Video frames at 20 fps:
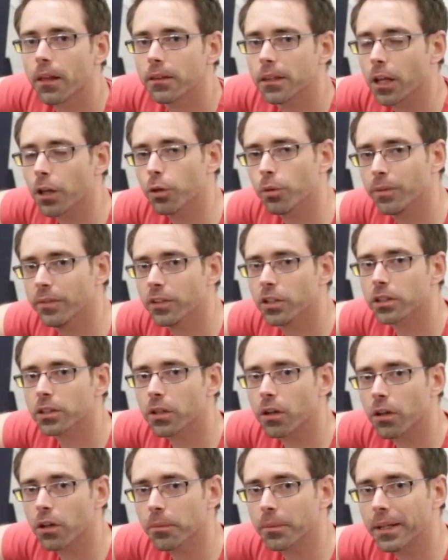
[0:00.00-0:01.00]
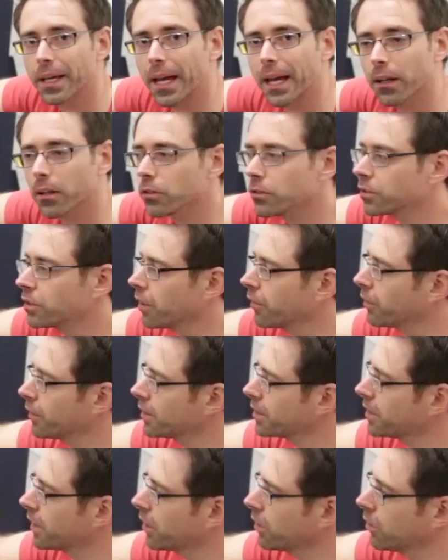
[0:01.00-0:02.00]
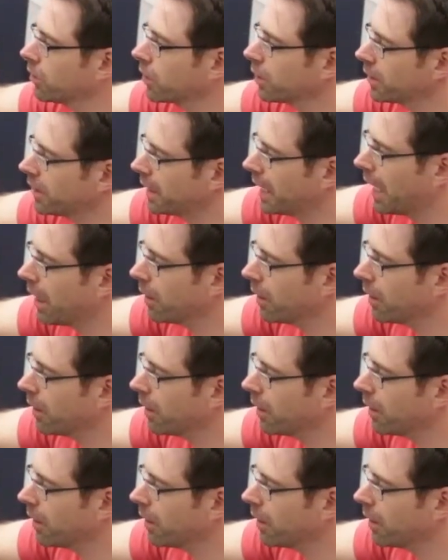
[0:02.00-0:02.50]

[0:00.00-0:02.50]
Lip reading: Now that we've looked at all the mechanical stuff, let's take a look at the